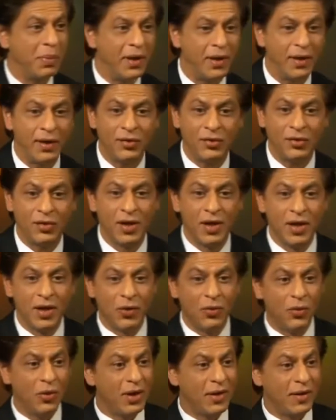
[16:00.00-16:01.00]
beings.
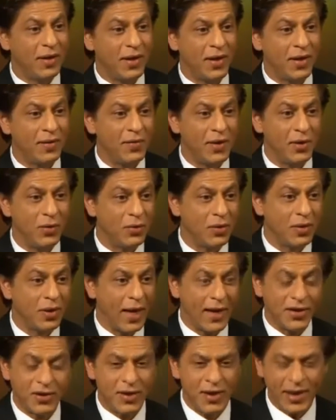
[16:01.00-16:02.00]
Only thing
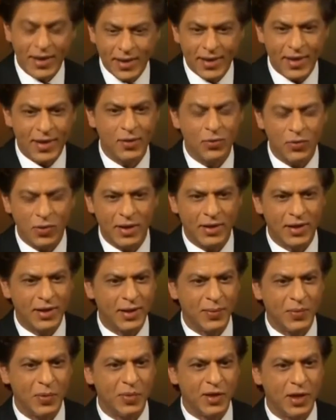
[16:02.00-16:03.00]

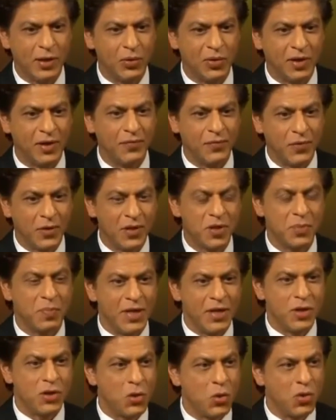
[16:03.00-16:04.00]
the women are looking for is,
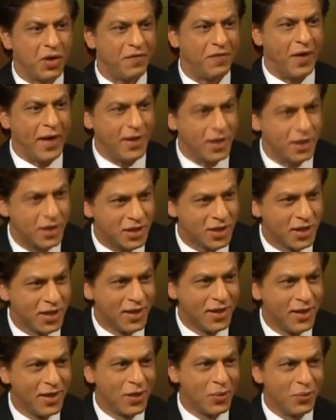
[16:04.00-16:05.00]
please don't define us.
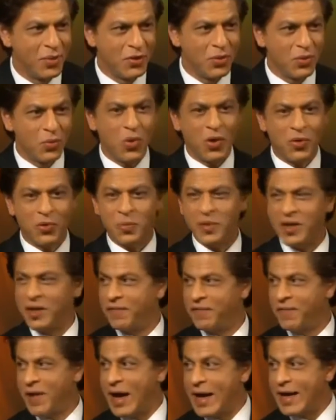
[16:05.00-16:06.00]
We don't want to be
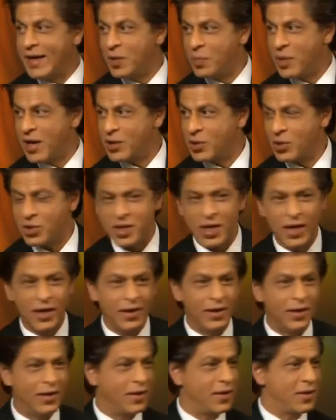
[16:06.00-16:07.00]
defined by
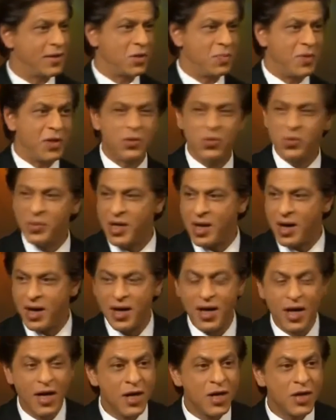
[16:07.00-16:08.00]
society. Let us just be who we
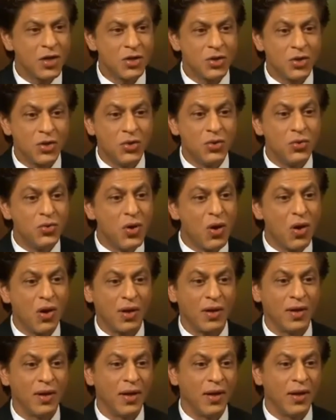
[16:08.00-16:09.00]
are. So do
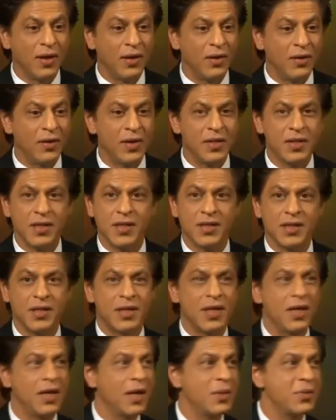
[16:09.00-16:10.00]
not, there's a
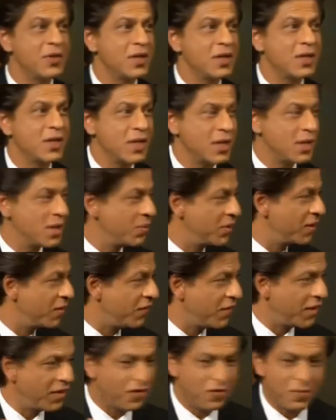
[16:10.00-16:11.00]
thing I was discussing with a
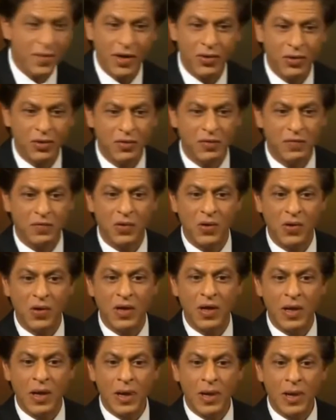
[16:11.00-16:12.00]
friend of mine on the phone,